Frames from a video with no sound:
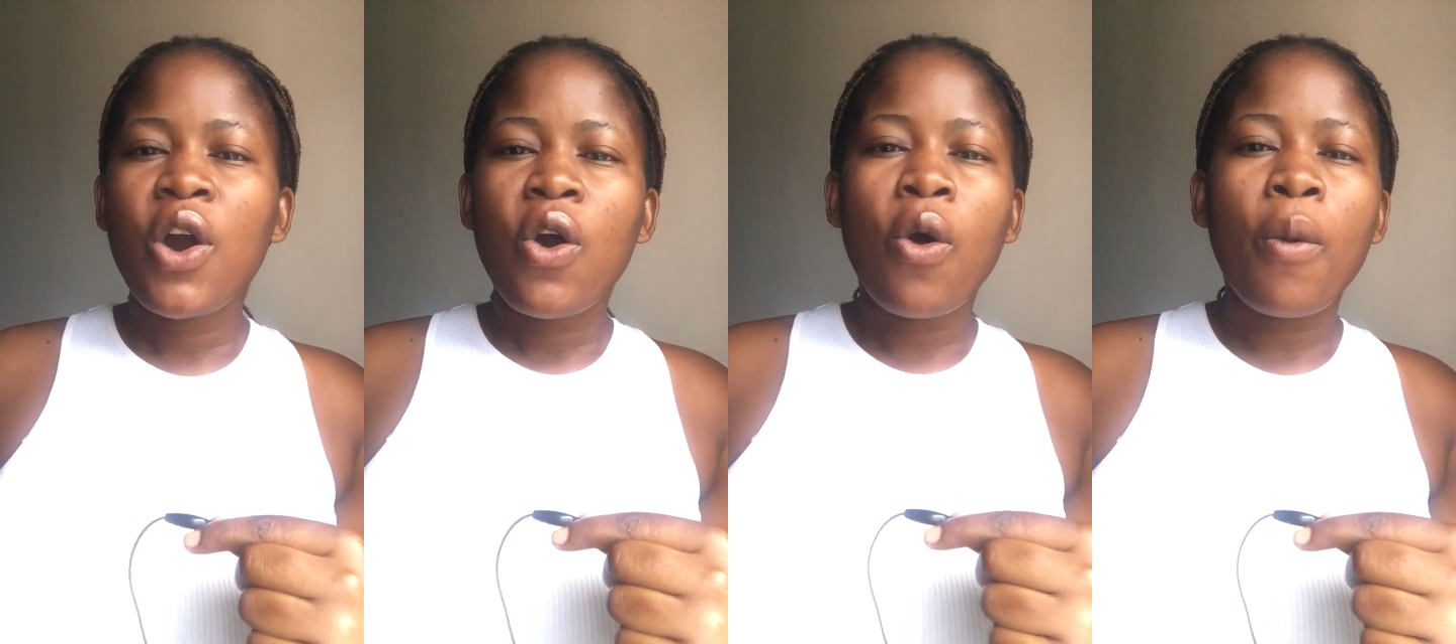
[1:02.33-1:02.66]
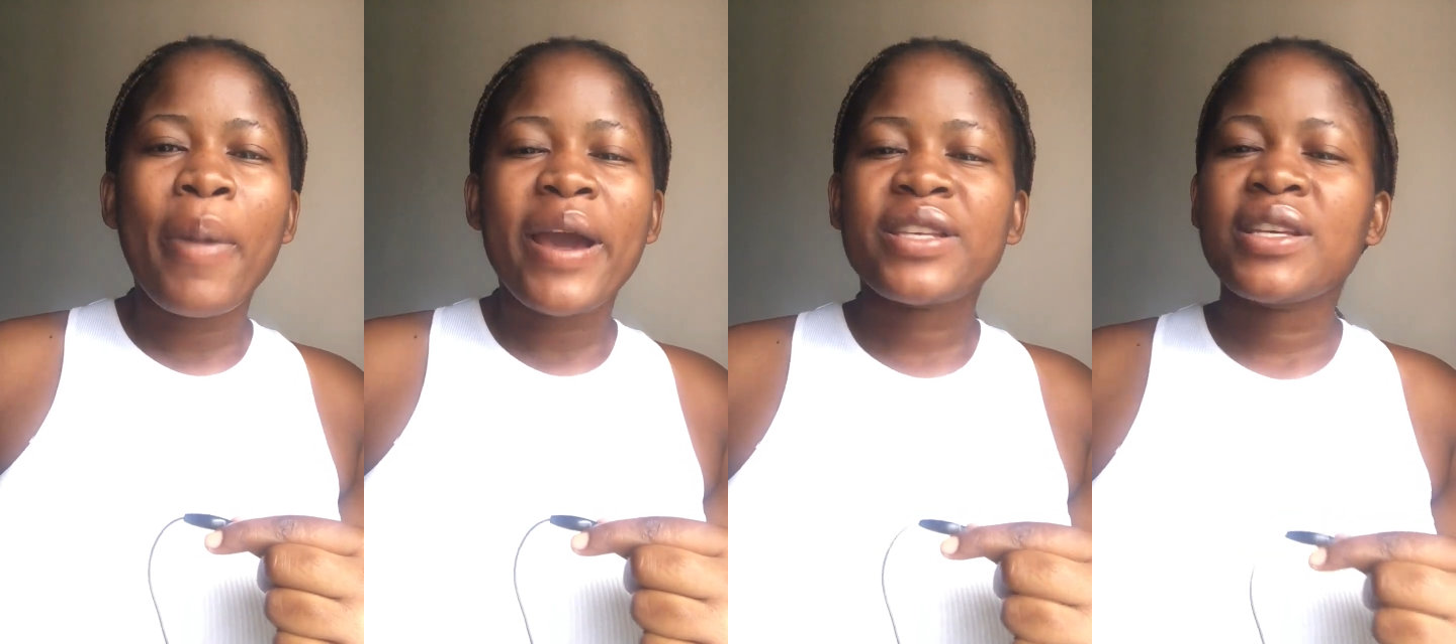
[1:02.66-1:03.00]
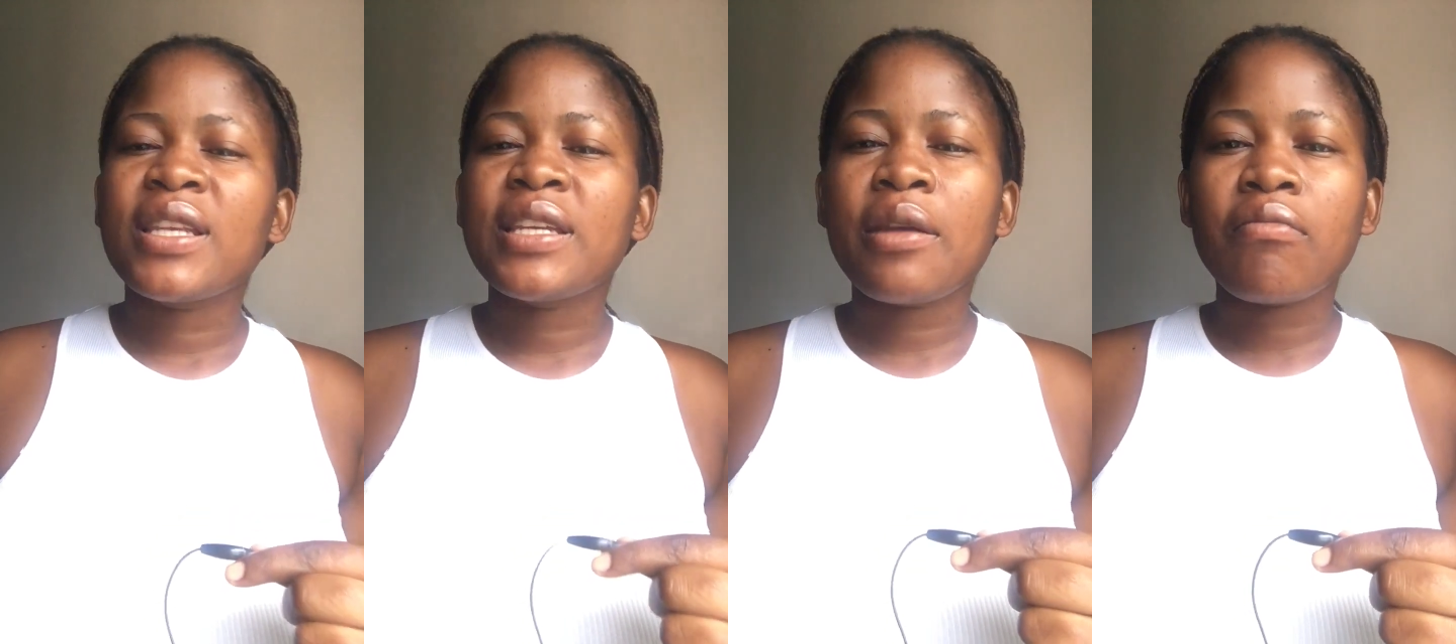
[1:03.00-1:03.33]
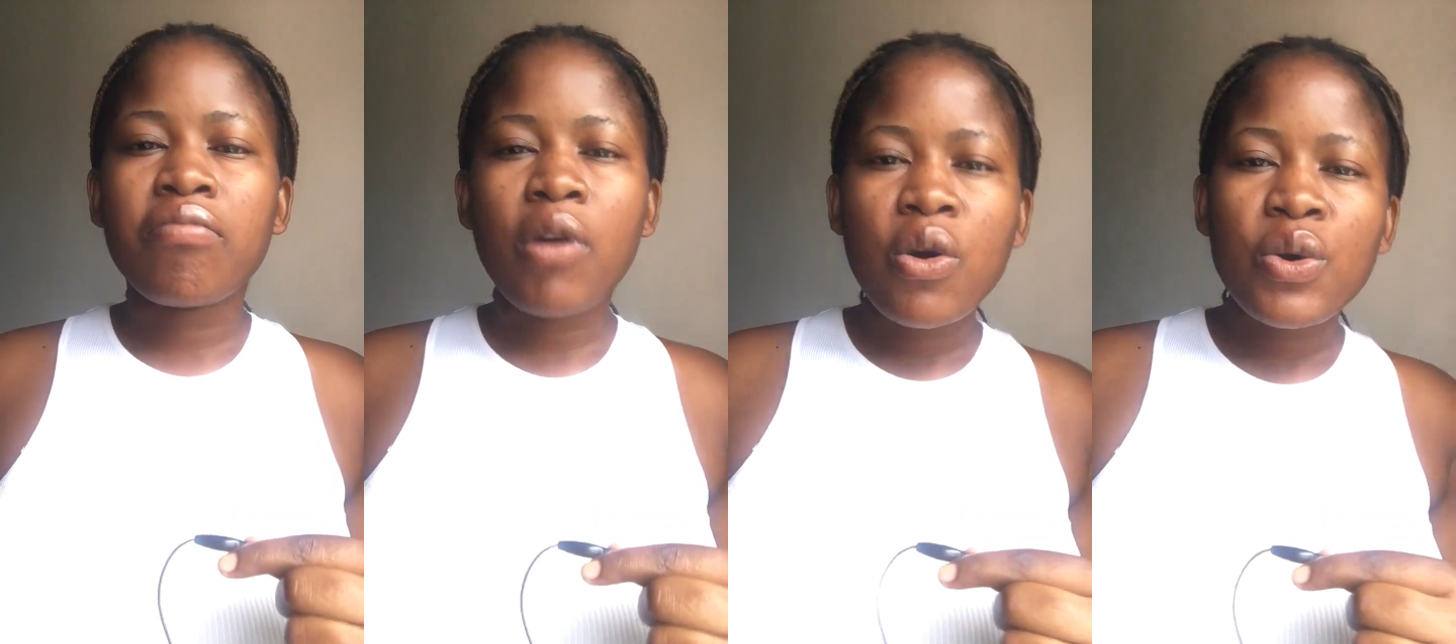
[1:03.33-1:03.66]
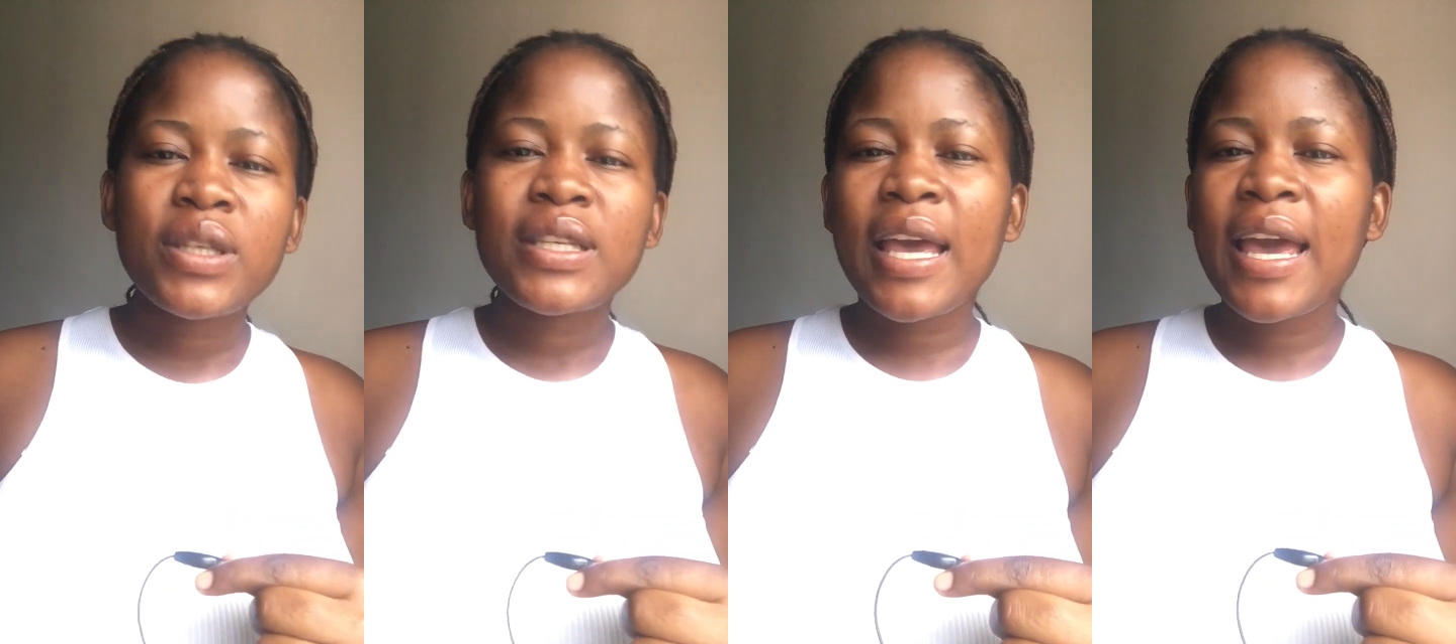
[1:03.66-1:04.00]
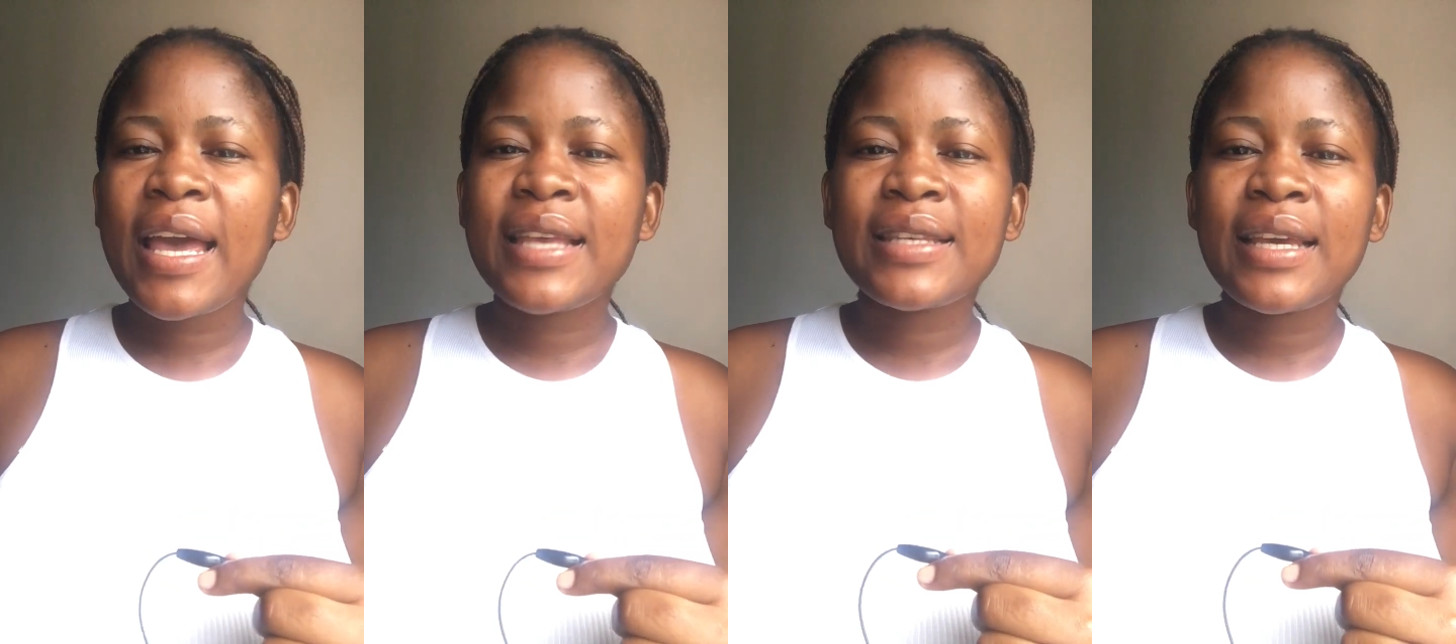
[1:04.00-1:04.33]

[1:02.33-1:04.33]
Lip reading: or by certain bosses,